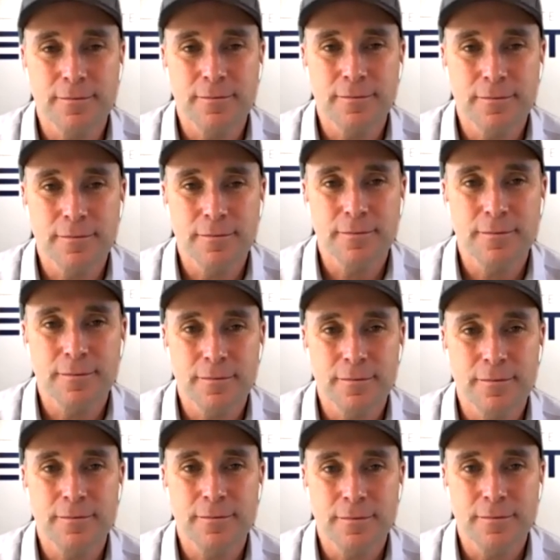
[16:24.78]

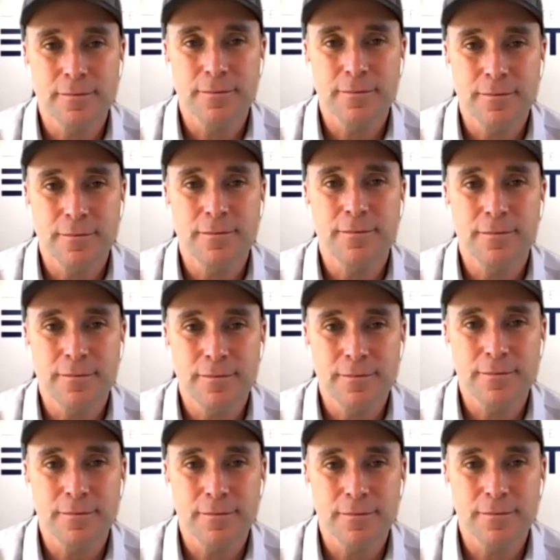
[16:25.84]

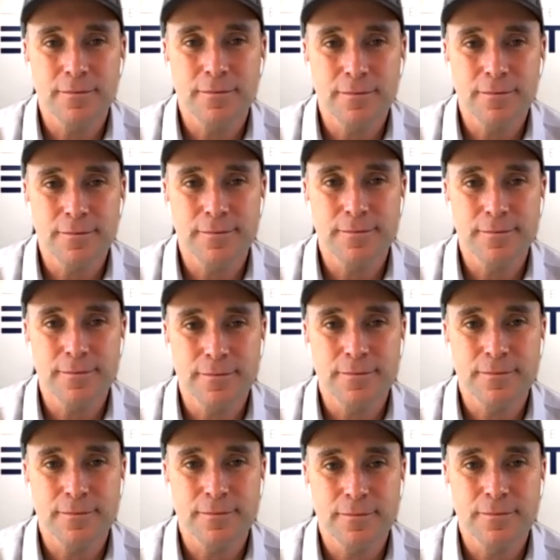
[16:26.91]

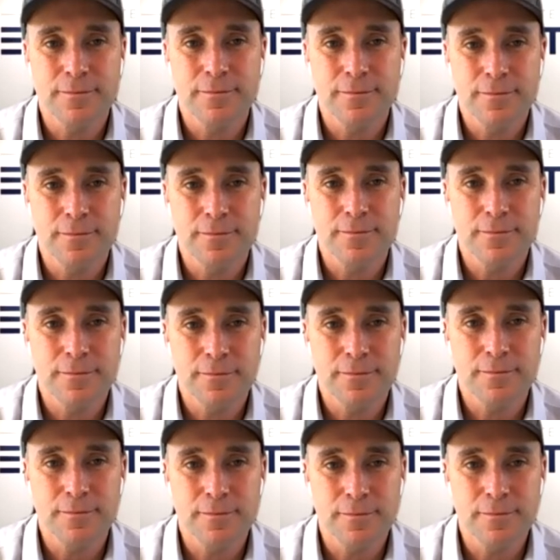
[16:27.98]
This person isn't speaking.